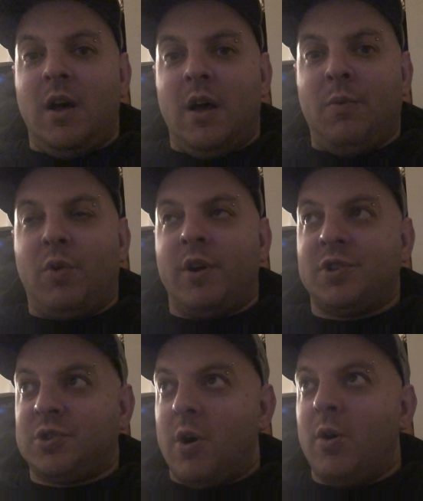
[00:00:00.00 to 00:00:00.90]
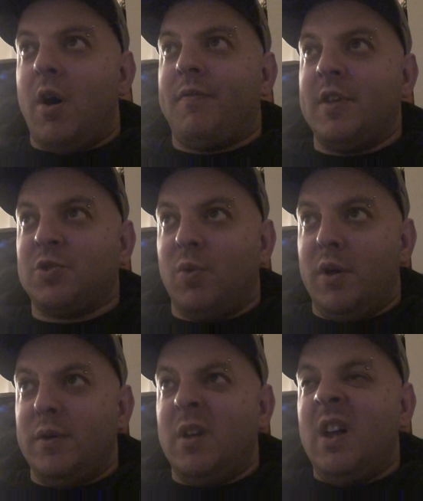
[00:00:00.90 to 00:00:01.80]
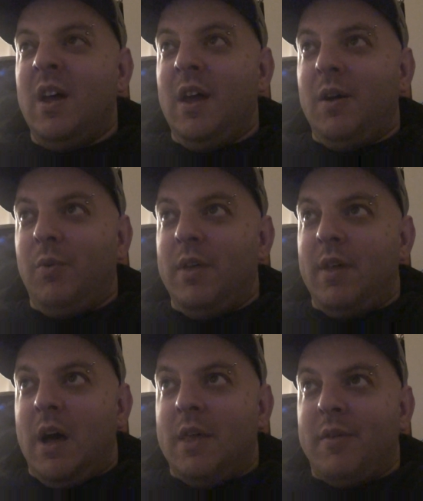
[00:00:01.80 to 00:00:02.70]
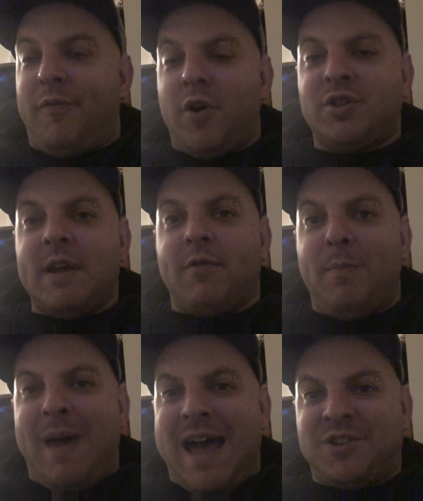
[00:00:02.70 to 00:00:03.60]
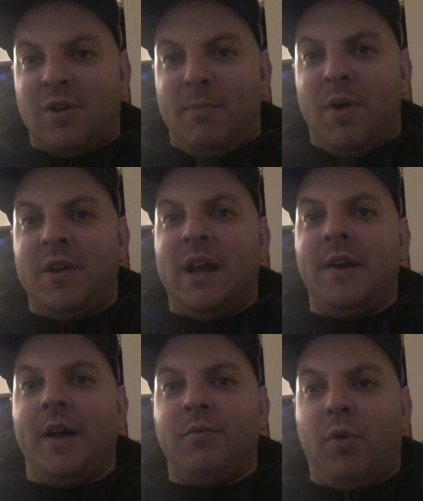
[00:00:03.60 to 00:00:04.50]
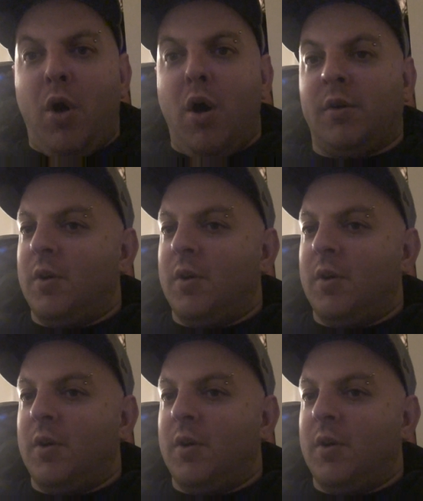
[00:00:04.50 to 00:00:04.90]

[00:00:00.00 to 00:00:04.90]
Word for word: Uh, we're going to start off this one with uh, the first ever match on Monday Night Raw.